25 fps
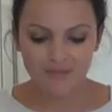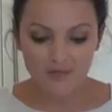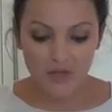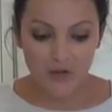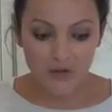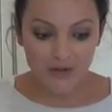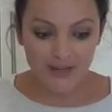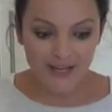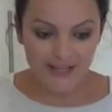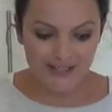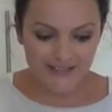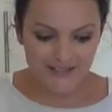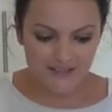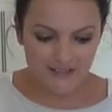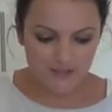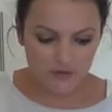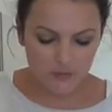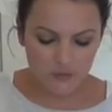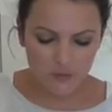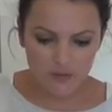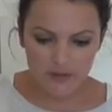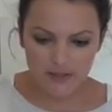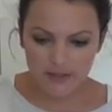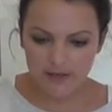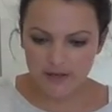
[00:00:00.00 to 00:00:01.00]
Okay,
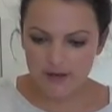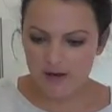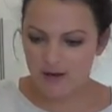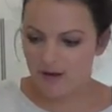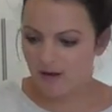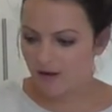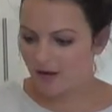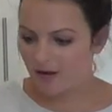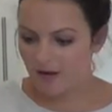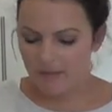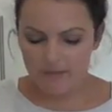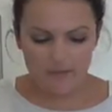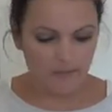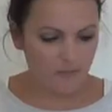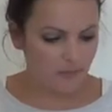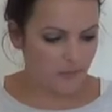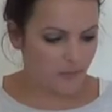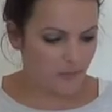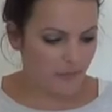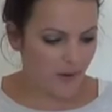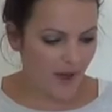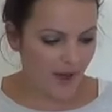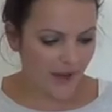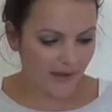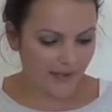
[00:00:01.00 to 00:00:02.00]
so we are
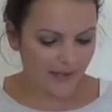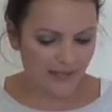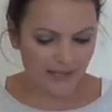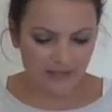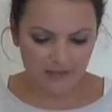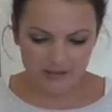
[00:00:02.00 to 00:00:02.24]
back,